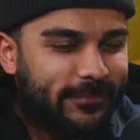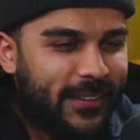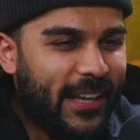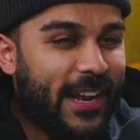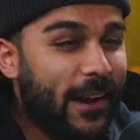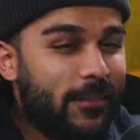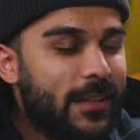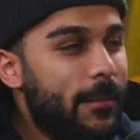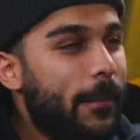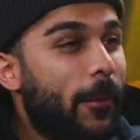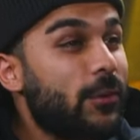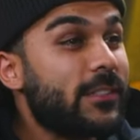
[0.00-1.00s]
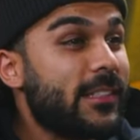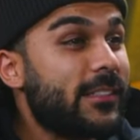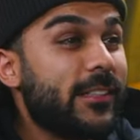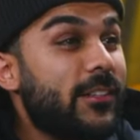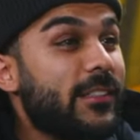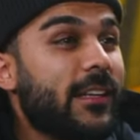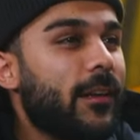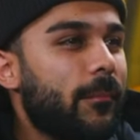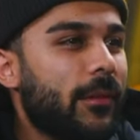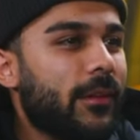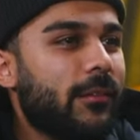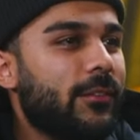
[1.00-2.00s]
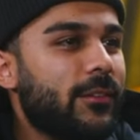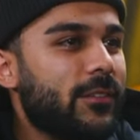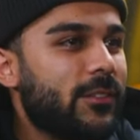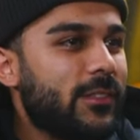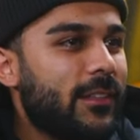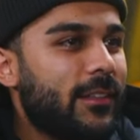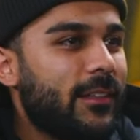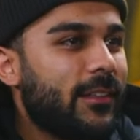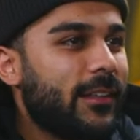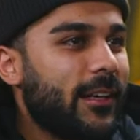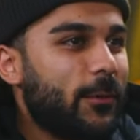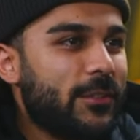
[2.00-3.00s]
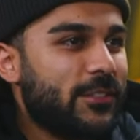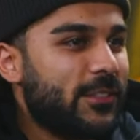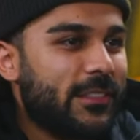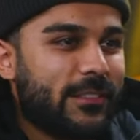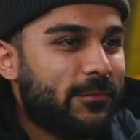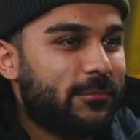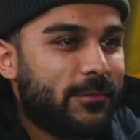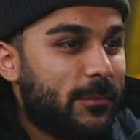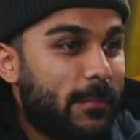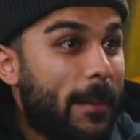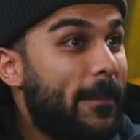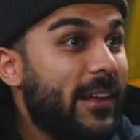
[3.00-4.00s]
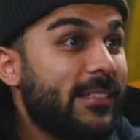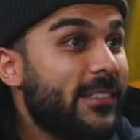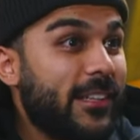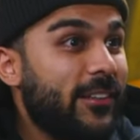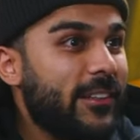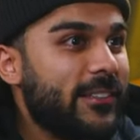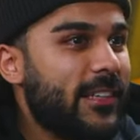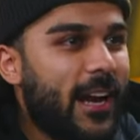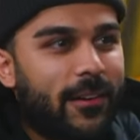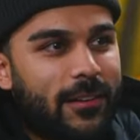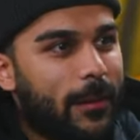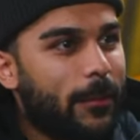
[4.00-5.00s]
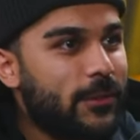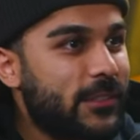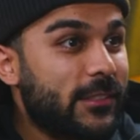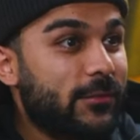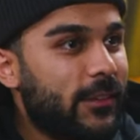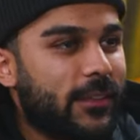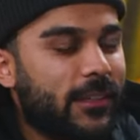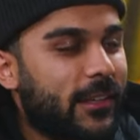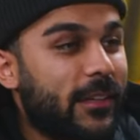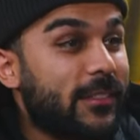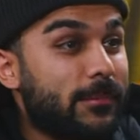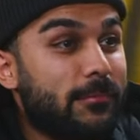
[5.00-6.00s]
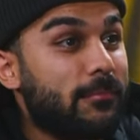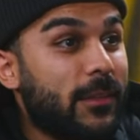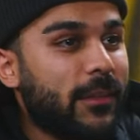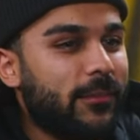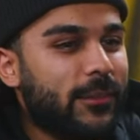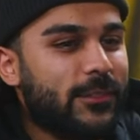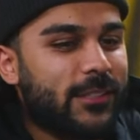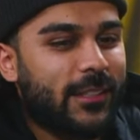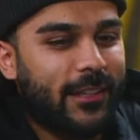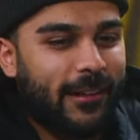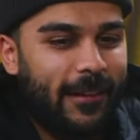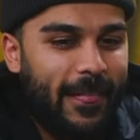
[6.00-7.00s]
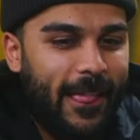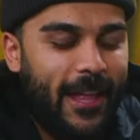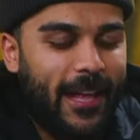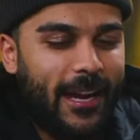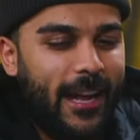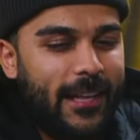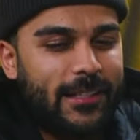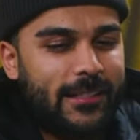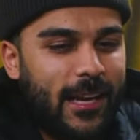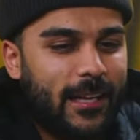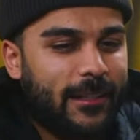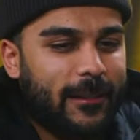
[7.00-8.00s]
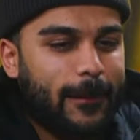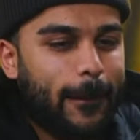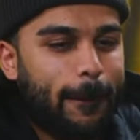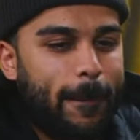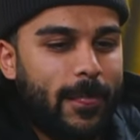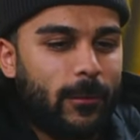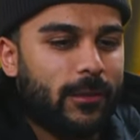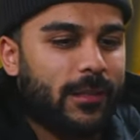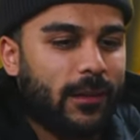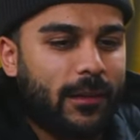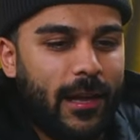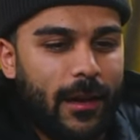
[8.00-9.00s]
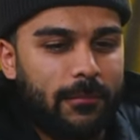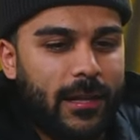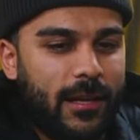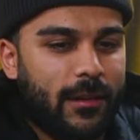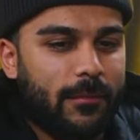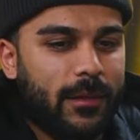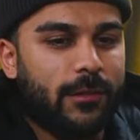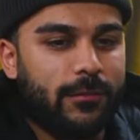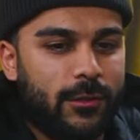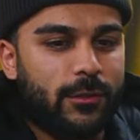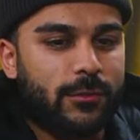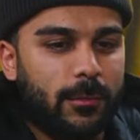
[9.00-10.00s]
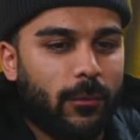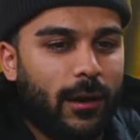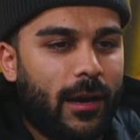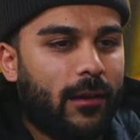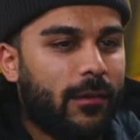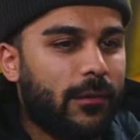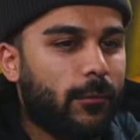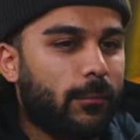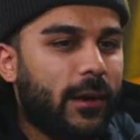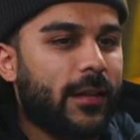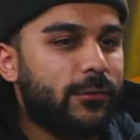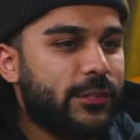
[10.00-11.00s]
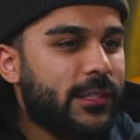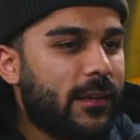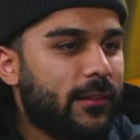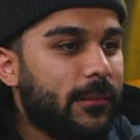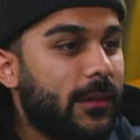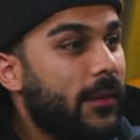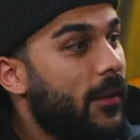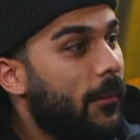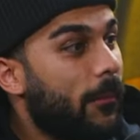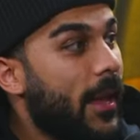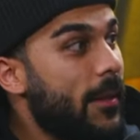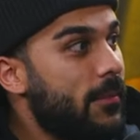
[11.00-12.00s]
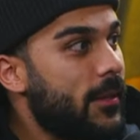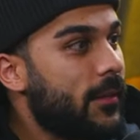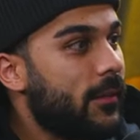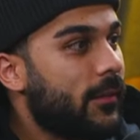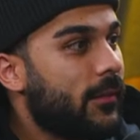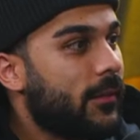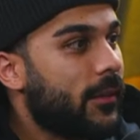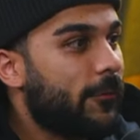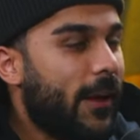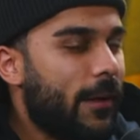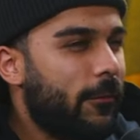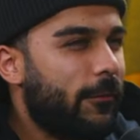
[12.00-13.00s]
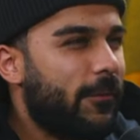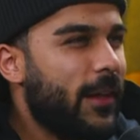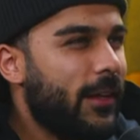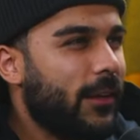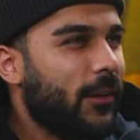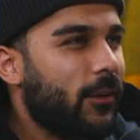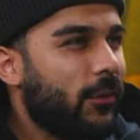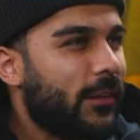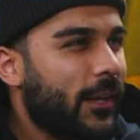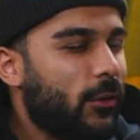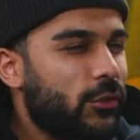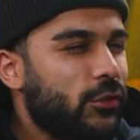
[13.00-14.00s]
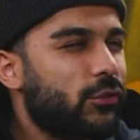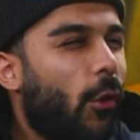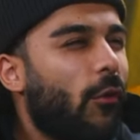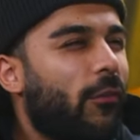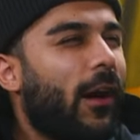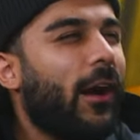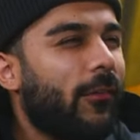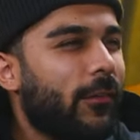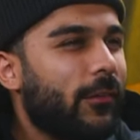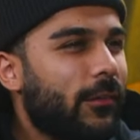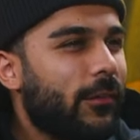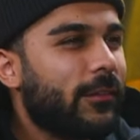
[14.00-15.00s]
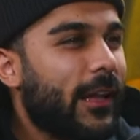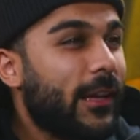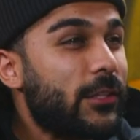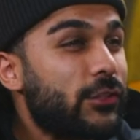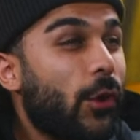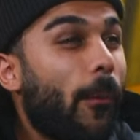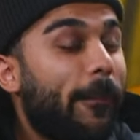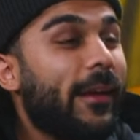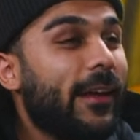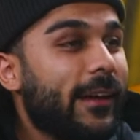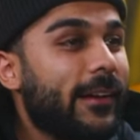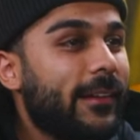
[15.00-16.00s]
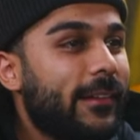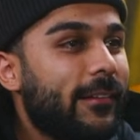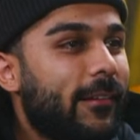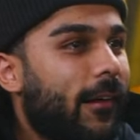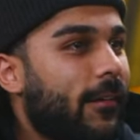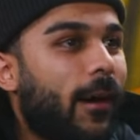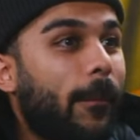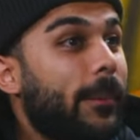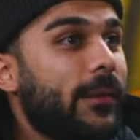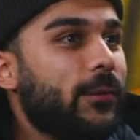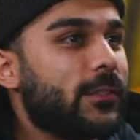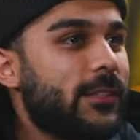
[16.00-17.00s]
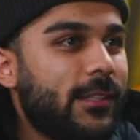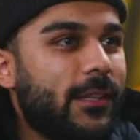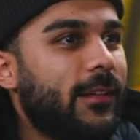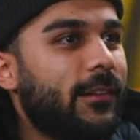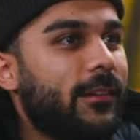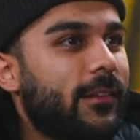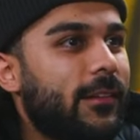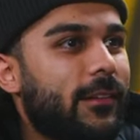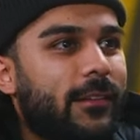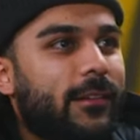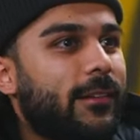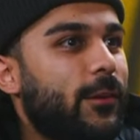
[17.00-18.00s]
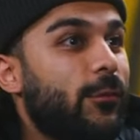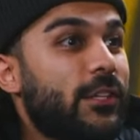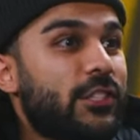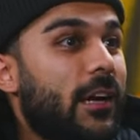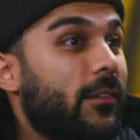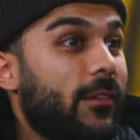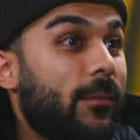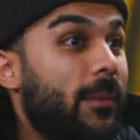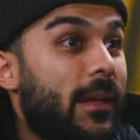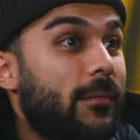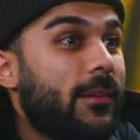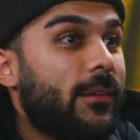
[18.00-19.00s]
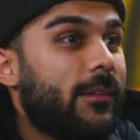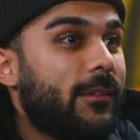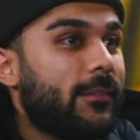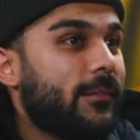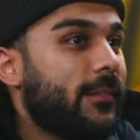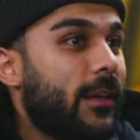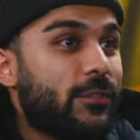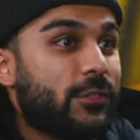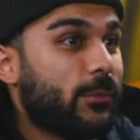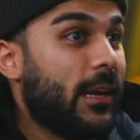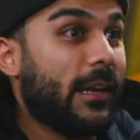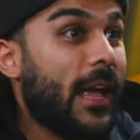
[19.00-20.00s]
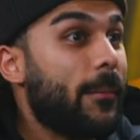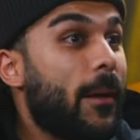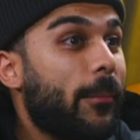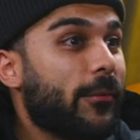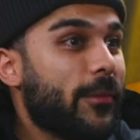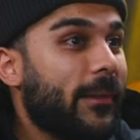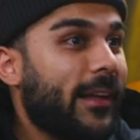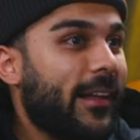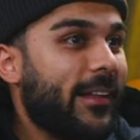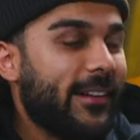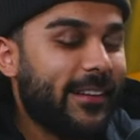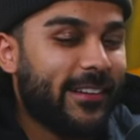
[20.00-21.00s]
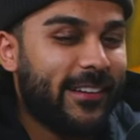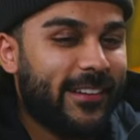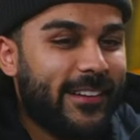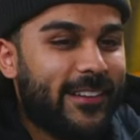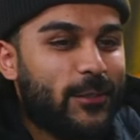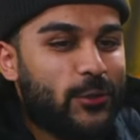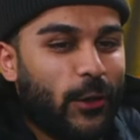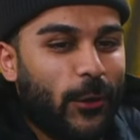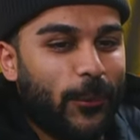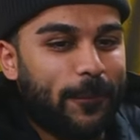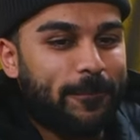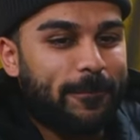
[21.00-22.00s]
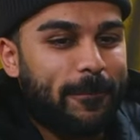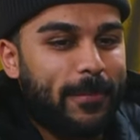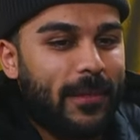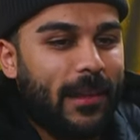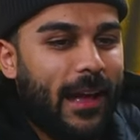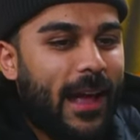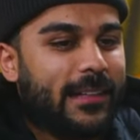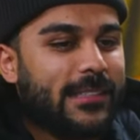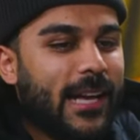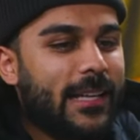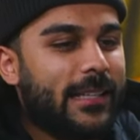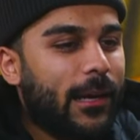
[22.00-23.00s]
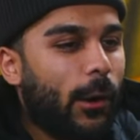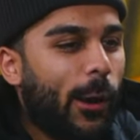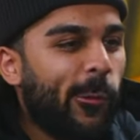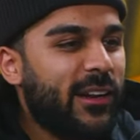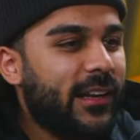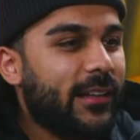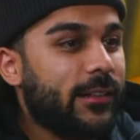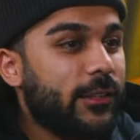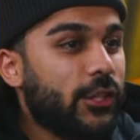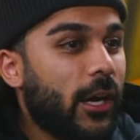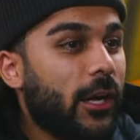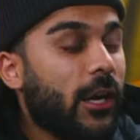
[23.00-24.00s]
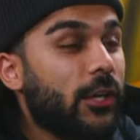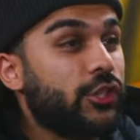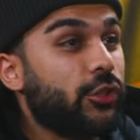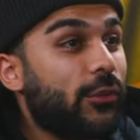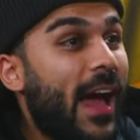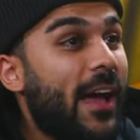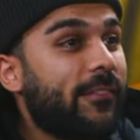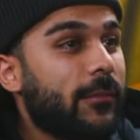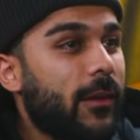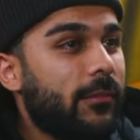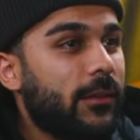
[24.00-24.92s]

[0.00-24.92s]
and every time I posted this series, I get a million views. It was my best series. Every time I posted this video, I get a million views. And I had this idea where I was like, okay, I'm getting a million views, but why are no brands reaching out to me? Maybe if I have a video that goes so viral, that gets so big, a company will see it and they'll reach out and they'll pay me. That's just what I came up with in my head. So I had this idea where I wanted to get the, a giraffe in my